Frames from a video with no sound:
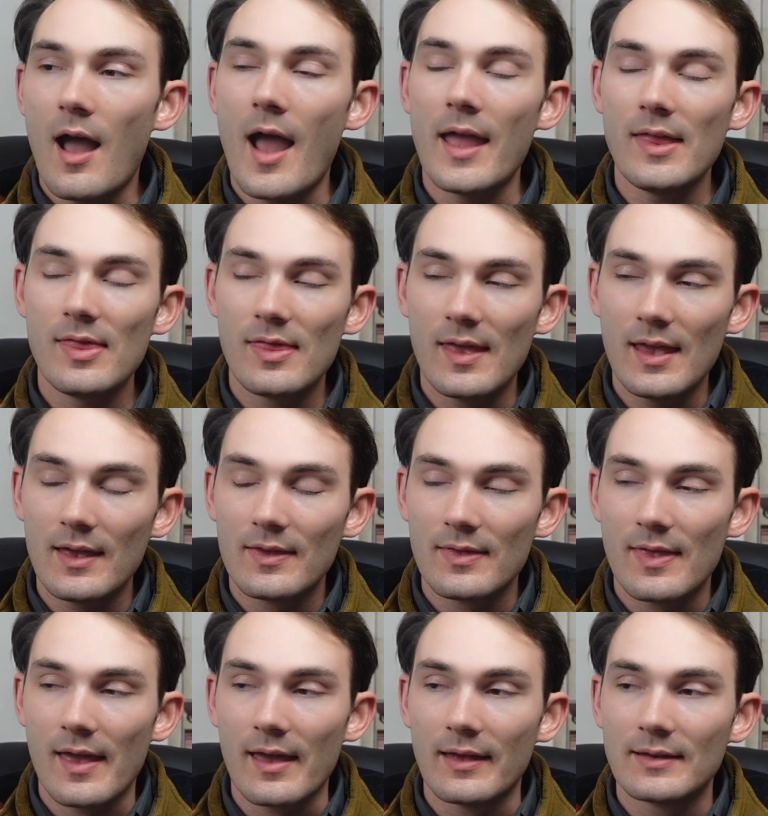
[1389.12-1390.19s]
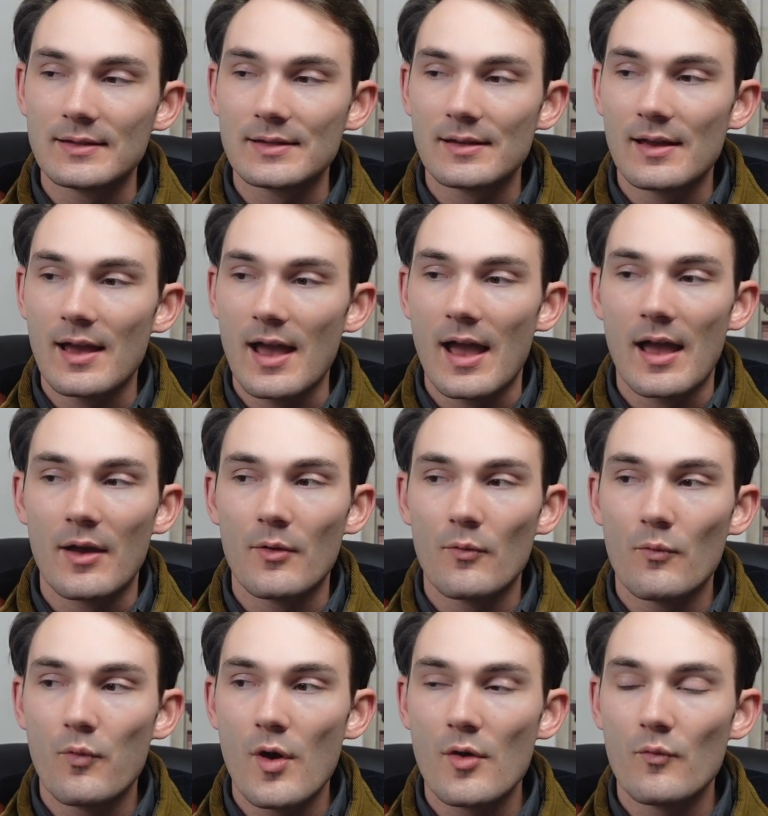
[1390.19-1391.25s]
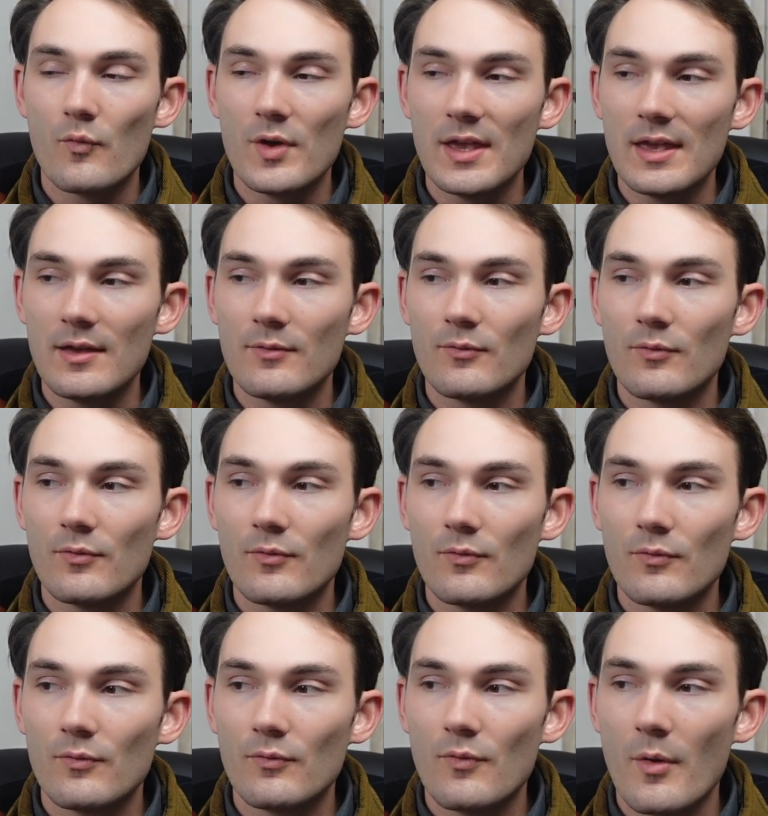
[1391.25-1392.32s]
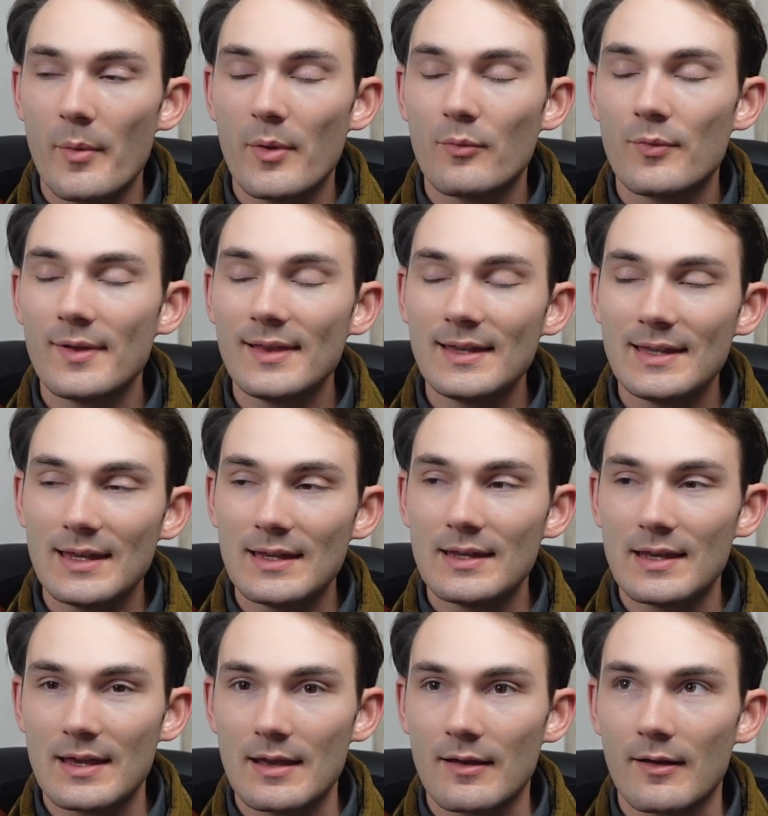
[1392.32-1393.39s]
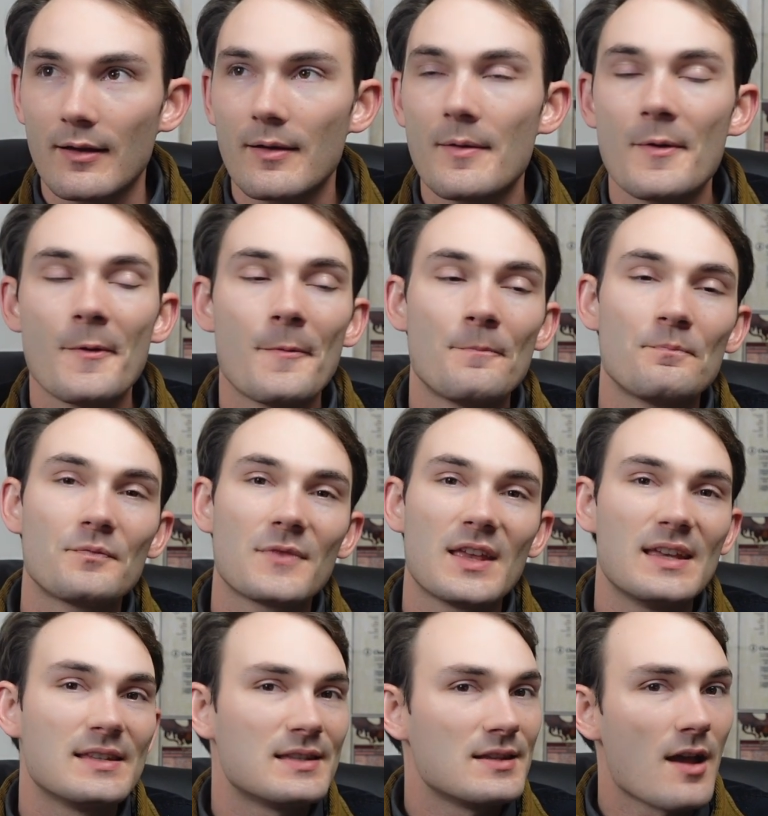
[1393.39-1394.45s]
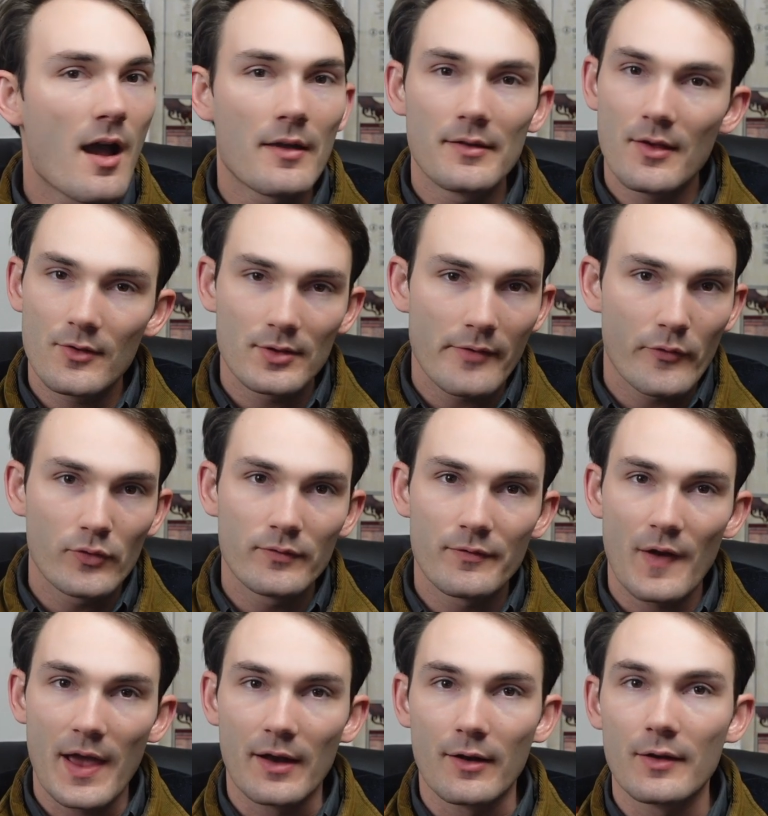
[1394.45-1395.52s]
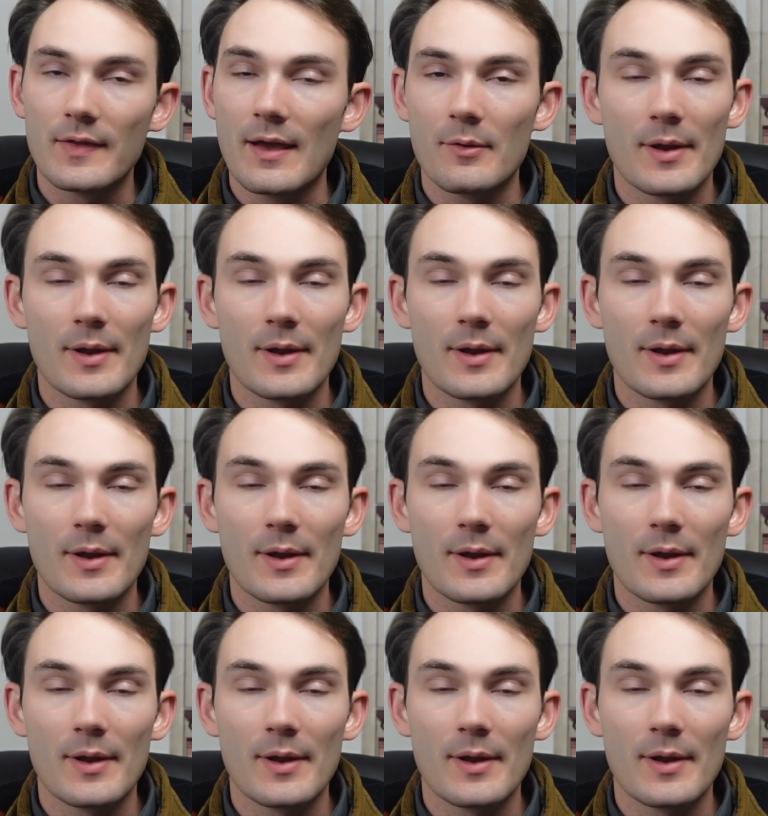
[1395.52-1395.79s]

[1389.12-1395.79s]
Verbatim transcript: I think that uh, what we what we really need here is not another level in fighter.